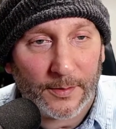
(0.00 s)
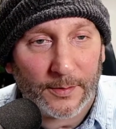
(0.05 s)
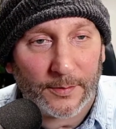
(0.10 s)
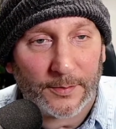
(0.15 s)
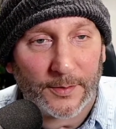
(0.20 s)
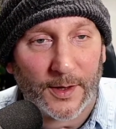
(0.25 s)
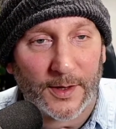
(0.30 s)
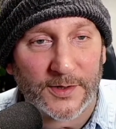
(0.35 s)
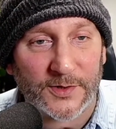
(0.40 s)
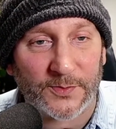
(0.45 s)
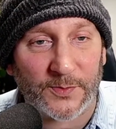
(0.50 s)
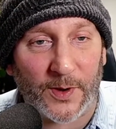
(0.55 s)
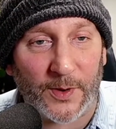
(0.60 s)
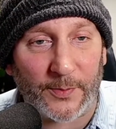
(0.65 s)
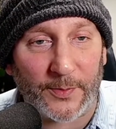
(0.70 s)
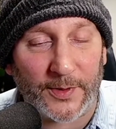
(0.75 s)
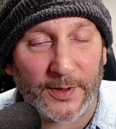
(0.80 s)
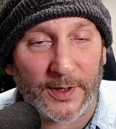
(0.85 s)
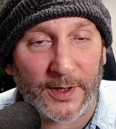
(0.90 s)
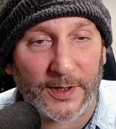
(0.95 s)
That's where
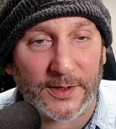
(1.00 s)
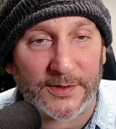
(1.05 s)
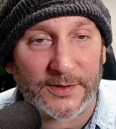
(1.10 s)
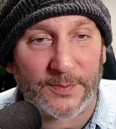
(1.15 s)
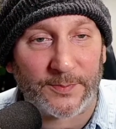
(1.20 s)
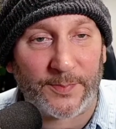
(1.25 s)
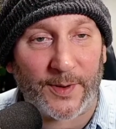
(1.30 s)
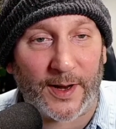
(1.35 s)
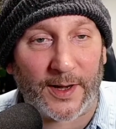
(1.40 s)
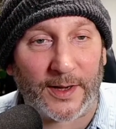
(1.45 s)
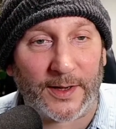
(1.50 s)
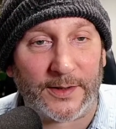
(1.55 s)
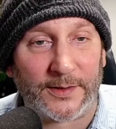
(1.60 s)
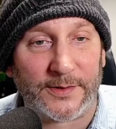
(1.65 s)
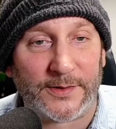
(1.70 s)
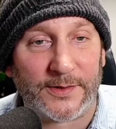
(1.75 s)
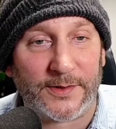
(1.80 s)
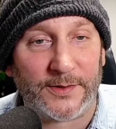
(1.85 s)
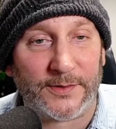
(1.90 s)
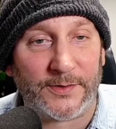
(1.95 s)
we need to
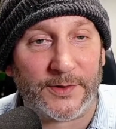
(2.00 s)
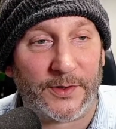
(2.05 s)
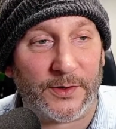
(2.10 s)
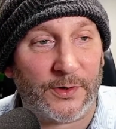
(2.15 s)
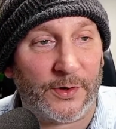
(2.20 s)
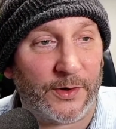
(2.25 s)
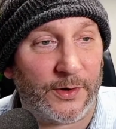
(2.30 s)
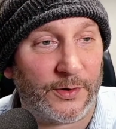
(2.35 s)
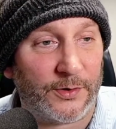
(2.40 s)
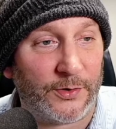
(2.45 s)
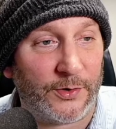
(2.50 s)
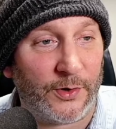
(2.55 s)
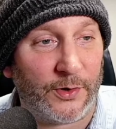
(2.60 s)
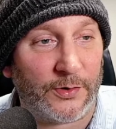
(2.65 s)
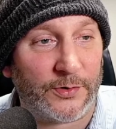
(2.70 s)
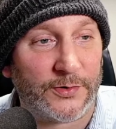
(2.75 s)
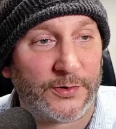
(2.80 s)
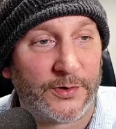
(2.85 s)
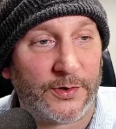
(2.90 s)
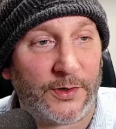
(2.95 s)
balance, to learn not
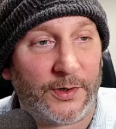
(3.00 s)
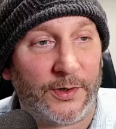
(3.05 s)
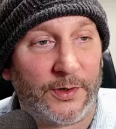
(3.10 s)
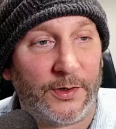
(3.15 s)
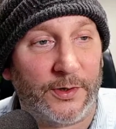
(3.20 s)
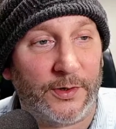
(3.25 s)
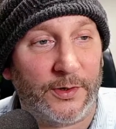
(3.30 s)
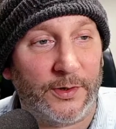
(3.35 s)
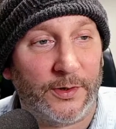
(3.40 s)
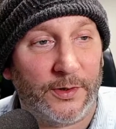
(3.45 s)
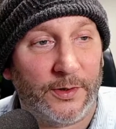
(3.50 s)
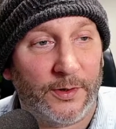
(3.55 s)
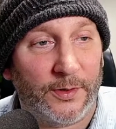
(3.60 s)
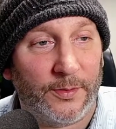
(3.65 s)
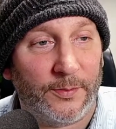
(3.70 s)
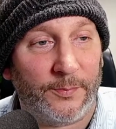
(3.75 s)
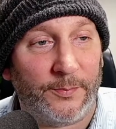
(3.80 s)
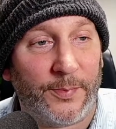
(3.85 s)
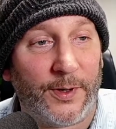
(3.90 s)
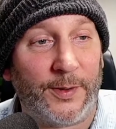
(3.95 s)
to
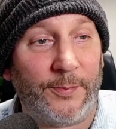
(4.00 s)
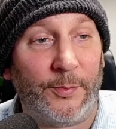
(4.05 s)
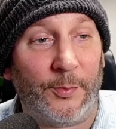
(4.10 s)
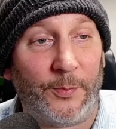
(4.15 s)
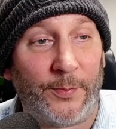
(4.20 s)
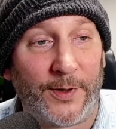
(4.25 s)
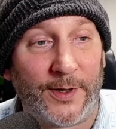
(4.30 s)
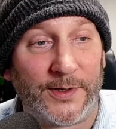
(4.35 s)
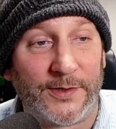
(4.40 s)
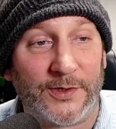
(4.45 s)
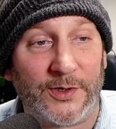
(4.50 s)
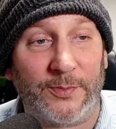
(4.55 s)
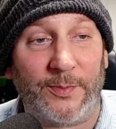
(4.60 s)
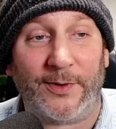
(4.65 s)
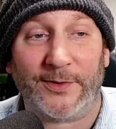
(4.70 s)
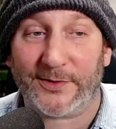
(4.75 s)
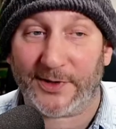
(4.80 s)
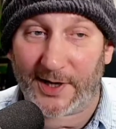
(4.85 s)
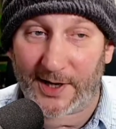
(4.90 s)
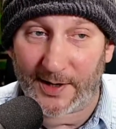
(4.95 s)
people please too
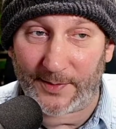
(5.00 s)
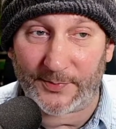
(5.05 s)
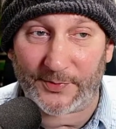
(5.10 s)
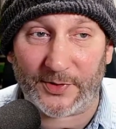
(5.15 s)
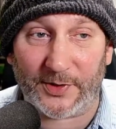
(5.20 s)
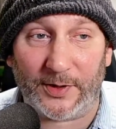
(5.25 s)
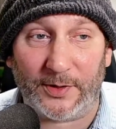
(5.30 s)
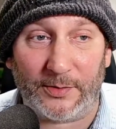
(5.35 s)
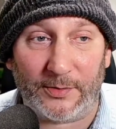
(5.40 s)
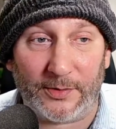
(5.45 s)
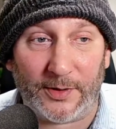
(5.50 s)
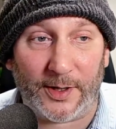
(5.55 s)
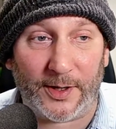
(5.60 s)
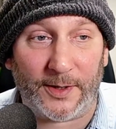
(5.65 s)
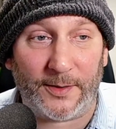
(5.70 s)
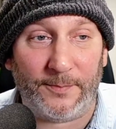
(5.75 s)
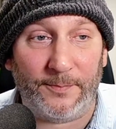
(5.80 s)
much. Absolutely.